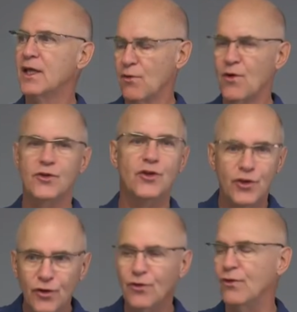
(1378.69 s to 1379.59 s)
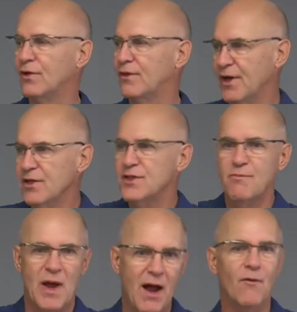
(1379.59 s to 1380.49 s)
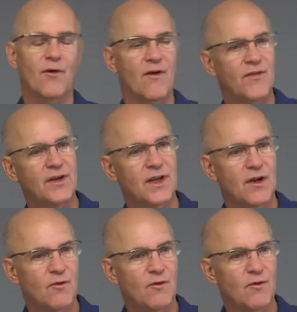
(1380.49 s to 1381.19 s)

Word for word: in order to do. There's the power of it.